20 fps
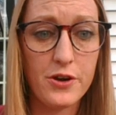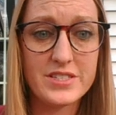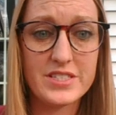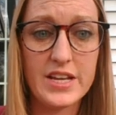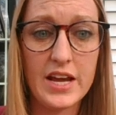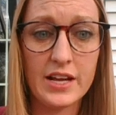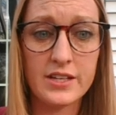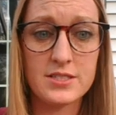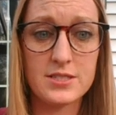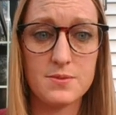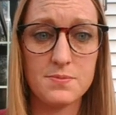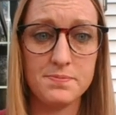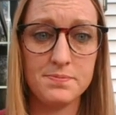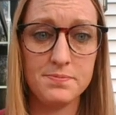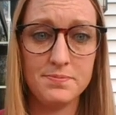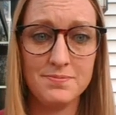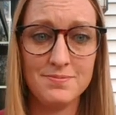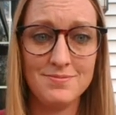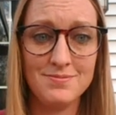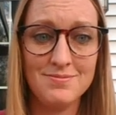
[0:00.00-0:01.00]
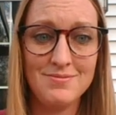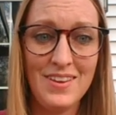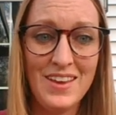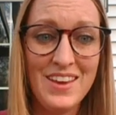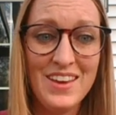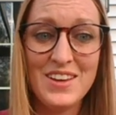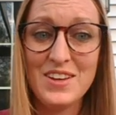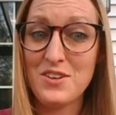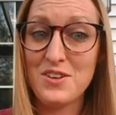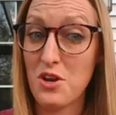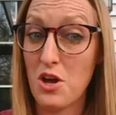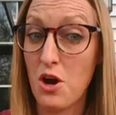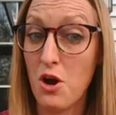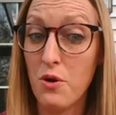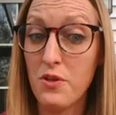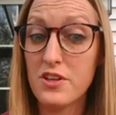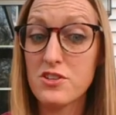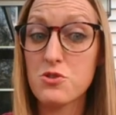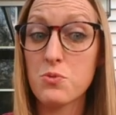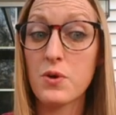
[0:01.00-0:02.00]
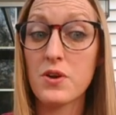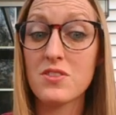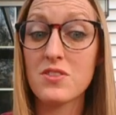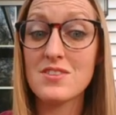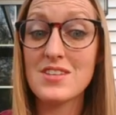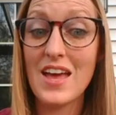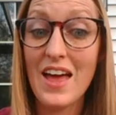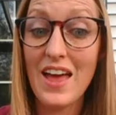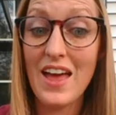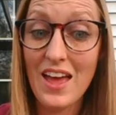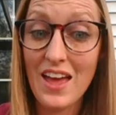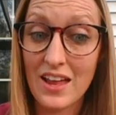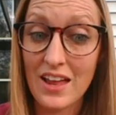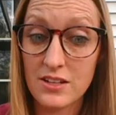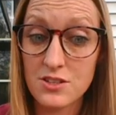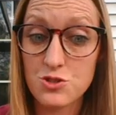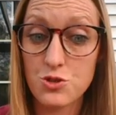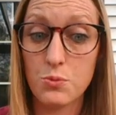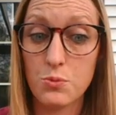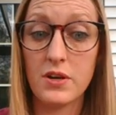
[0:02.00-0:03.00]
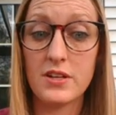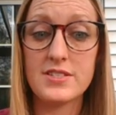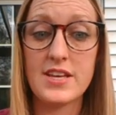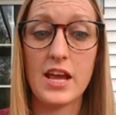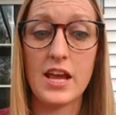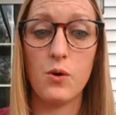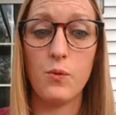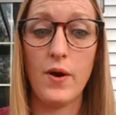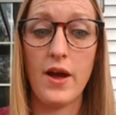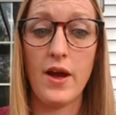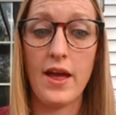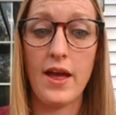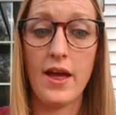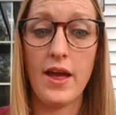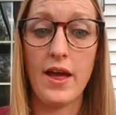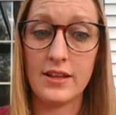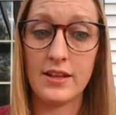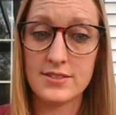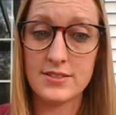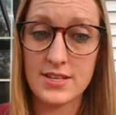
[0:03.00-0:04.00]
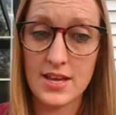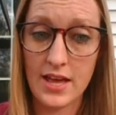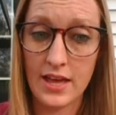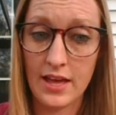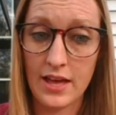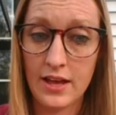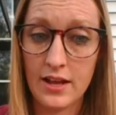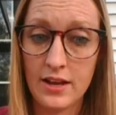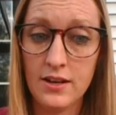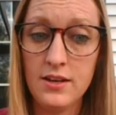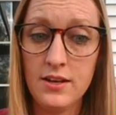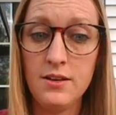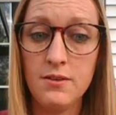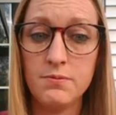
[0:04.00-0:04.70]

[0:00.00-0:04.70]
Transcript: sticks? No, these are worth 10, so I'm going to take away a 10.